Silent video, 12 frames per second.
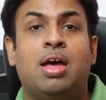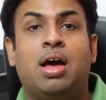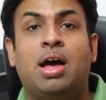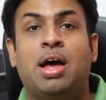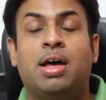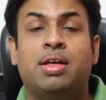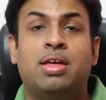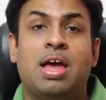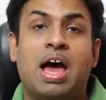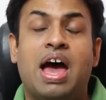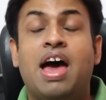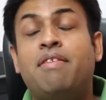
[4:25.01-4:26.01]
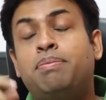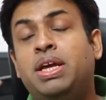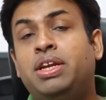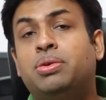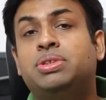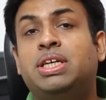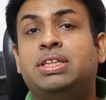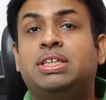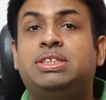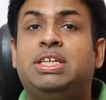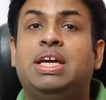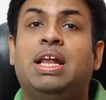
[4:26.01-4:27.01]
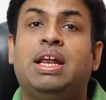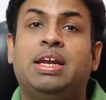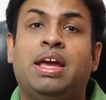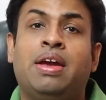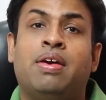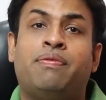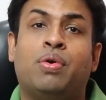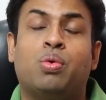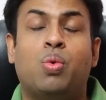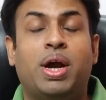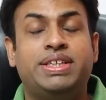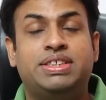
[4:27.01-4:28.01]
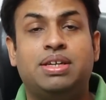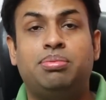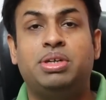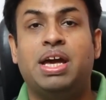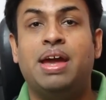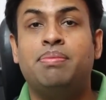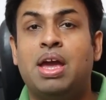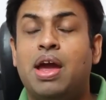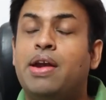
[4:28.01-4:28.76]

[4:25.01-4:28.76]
I have been using this DLNA for quite some time,